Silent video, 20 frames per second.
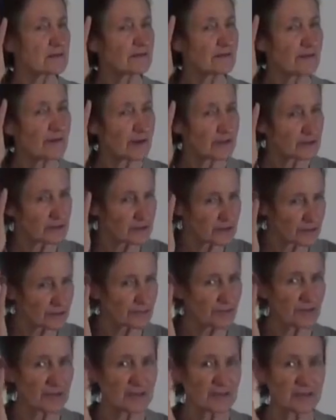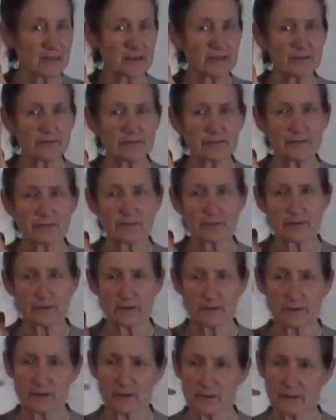an effect to relieve
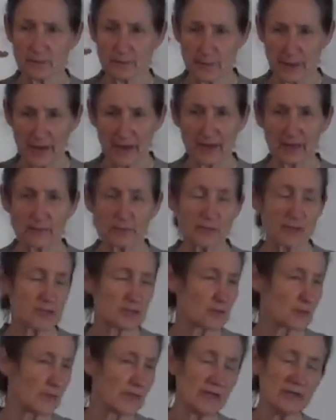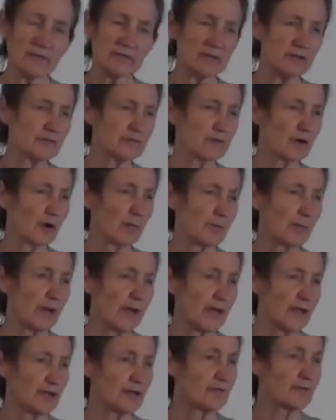the pain because whenever you've got
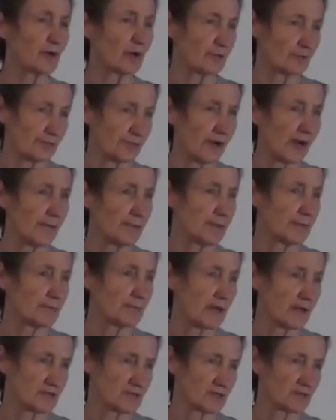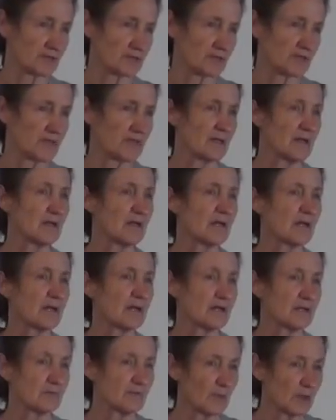pain, you've got cramping muscles
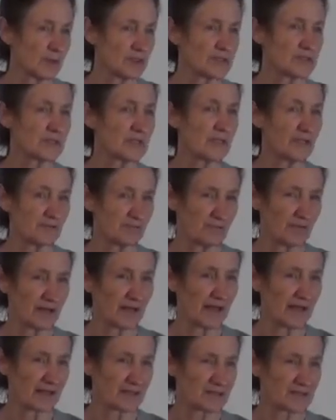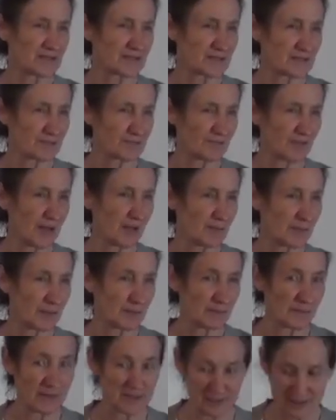and moist heat relaxes
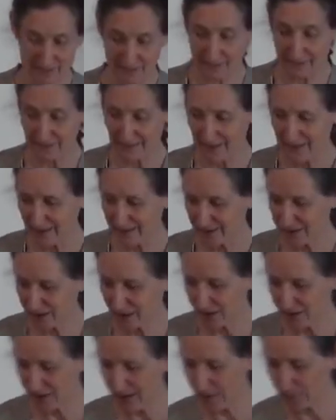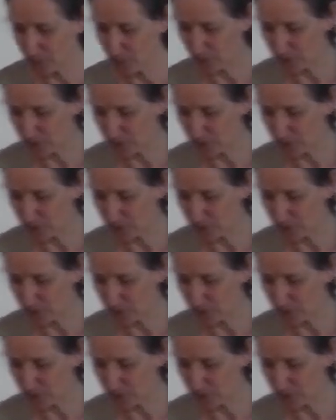cramping muscle. So that